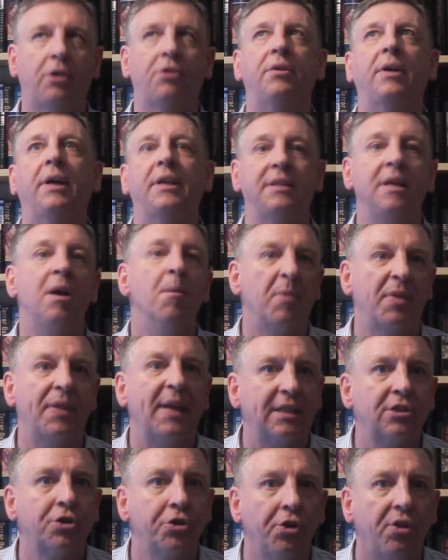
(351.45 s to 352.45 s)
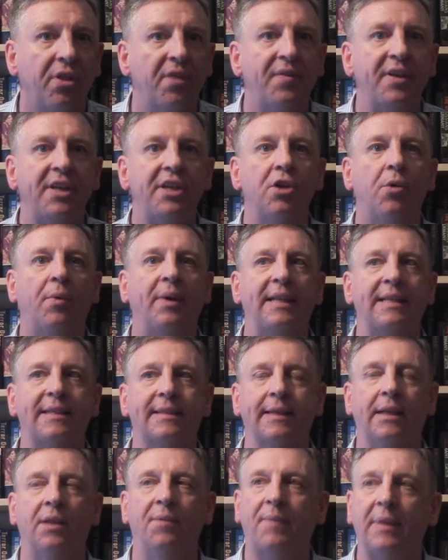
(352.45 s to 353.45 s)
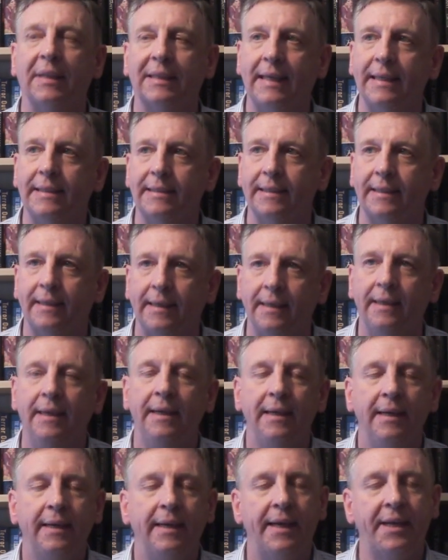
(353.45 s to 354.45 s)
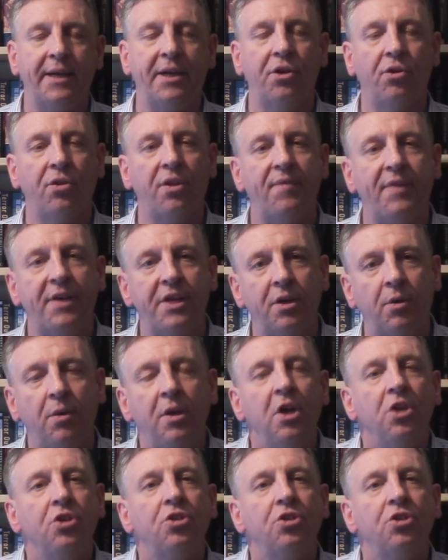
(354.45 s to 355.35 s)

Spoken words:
Christ, well, that's another video in itself. I'll get to that in another video.